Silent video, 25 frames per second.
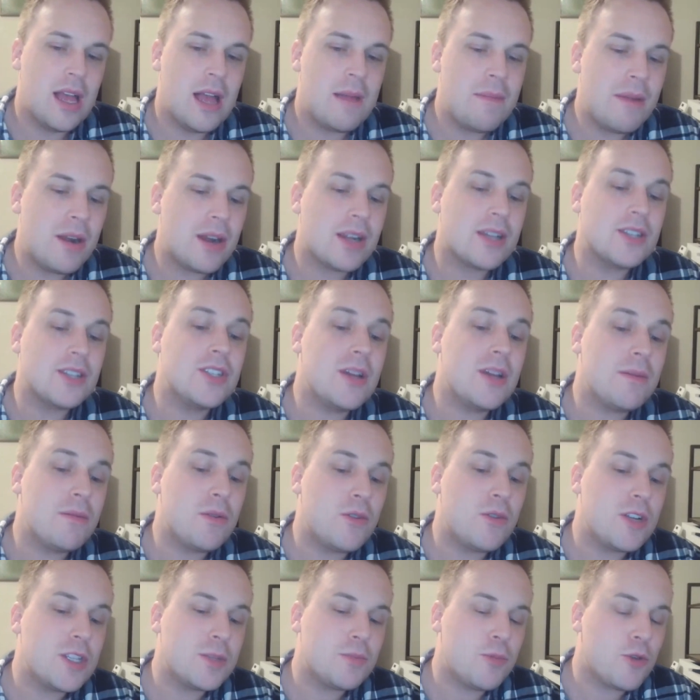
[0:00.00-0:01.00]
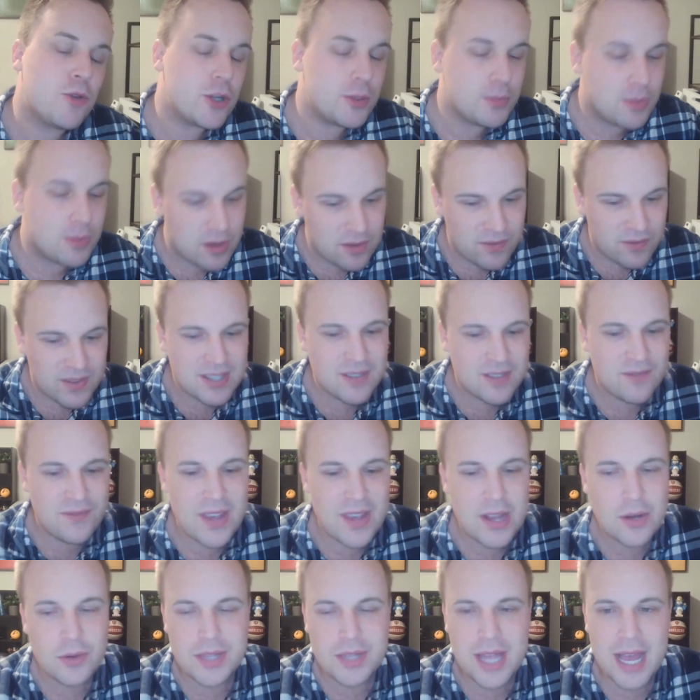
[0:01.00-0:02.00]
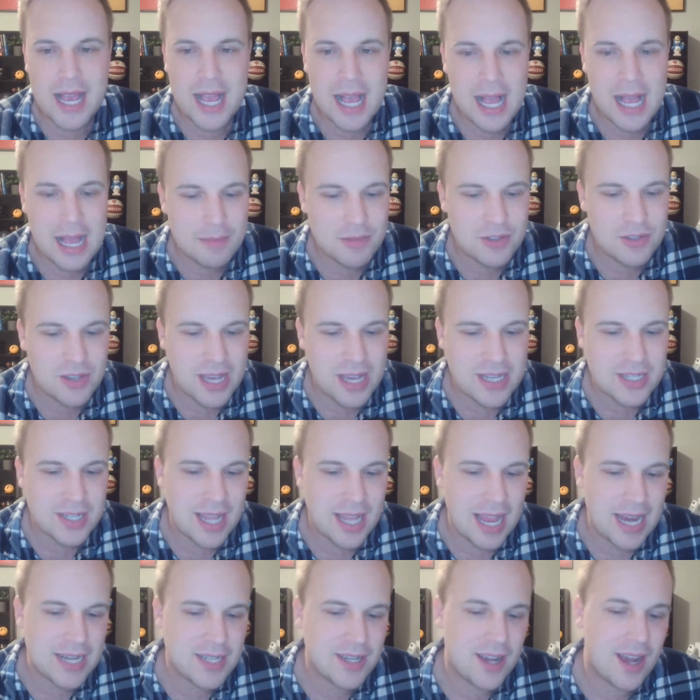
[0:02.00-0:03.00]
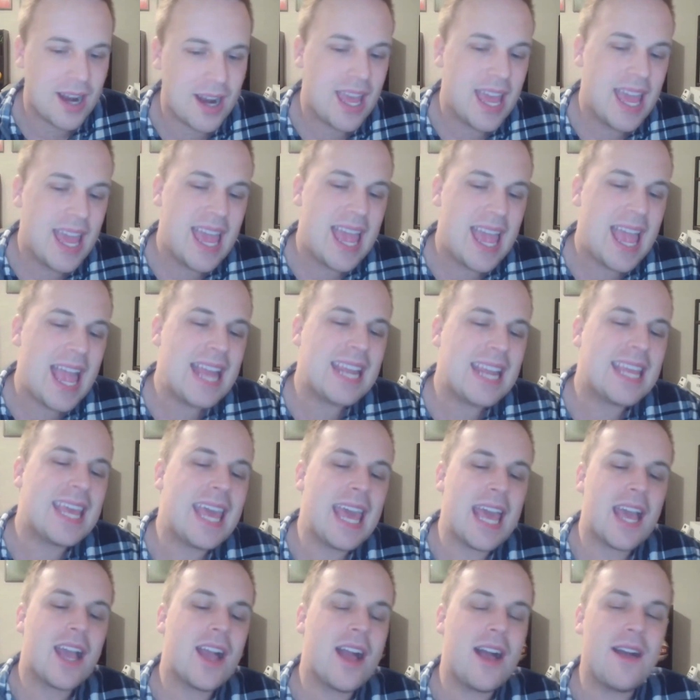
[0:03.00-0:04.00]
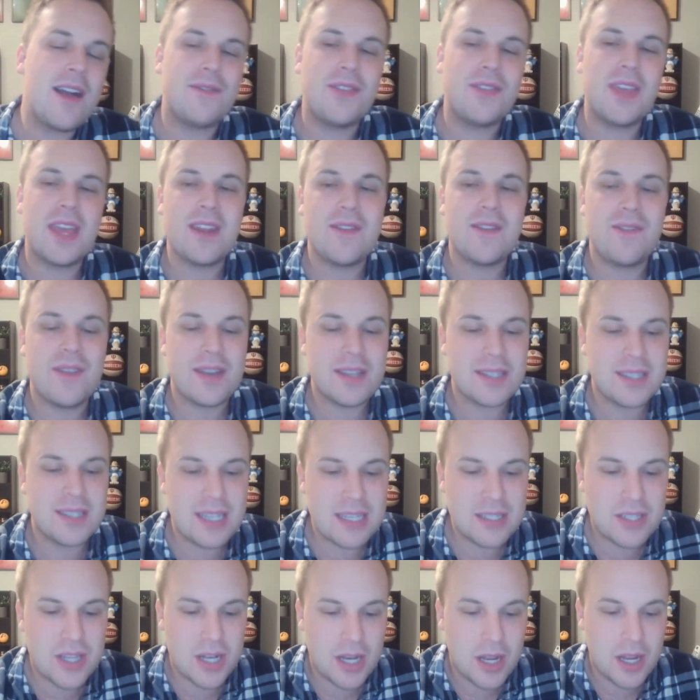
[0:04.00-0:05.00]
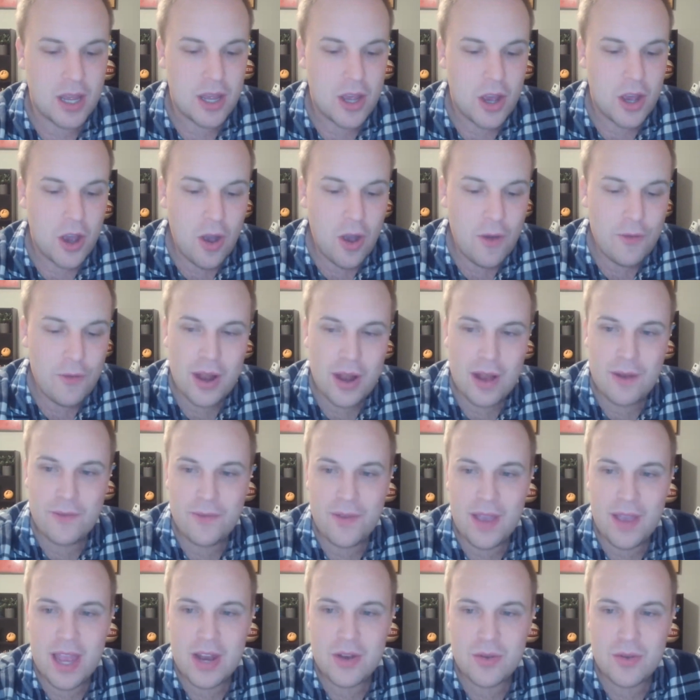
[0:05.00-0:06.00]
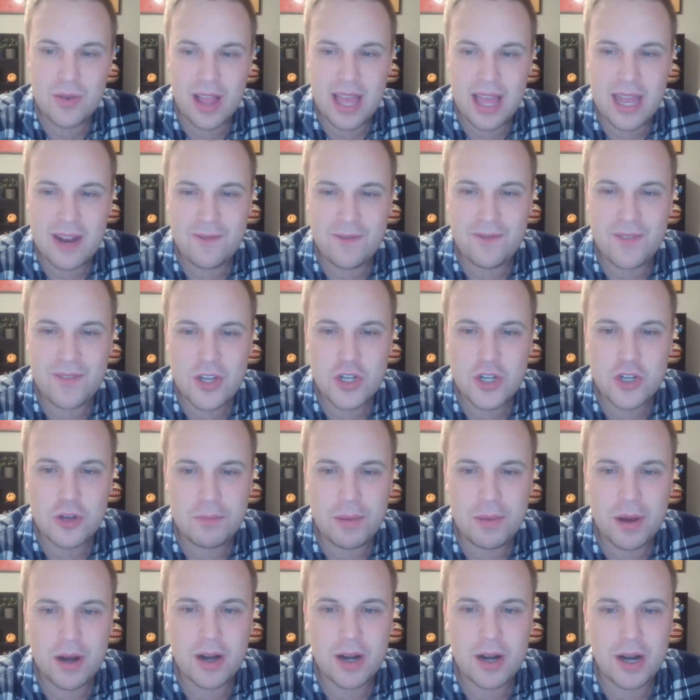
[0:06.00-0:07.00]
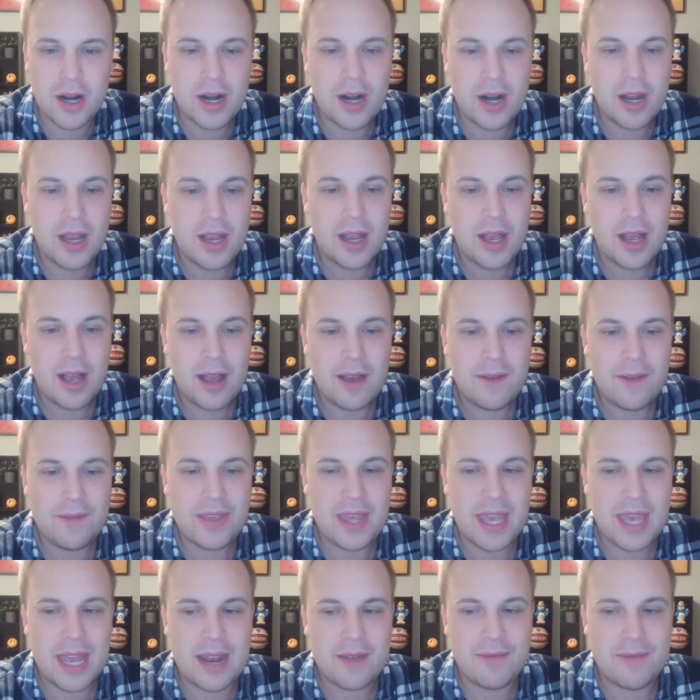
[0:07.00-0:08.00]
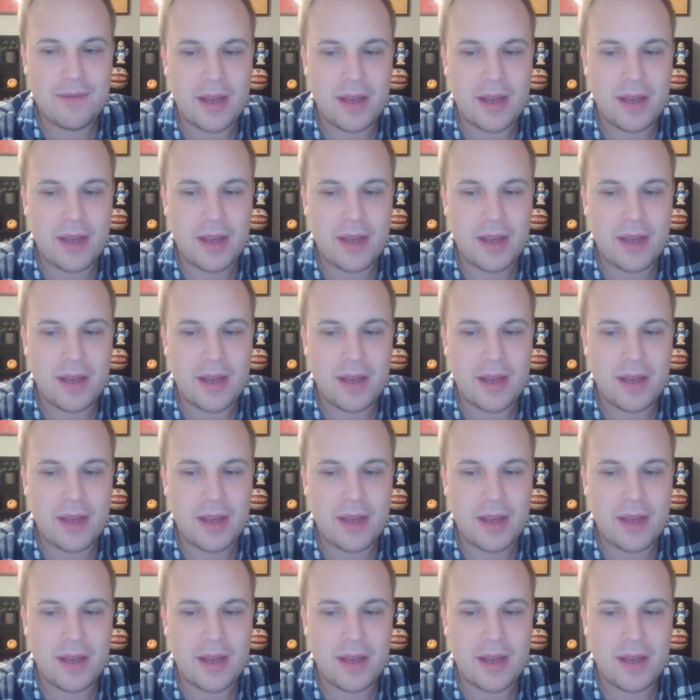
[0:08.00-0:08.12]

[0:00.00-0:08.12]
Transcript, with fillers: America's number one sportsbook. Visit FanDuel.com slash locked on and kick off the N F L season over on FanDuel, an official partner of the N F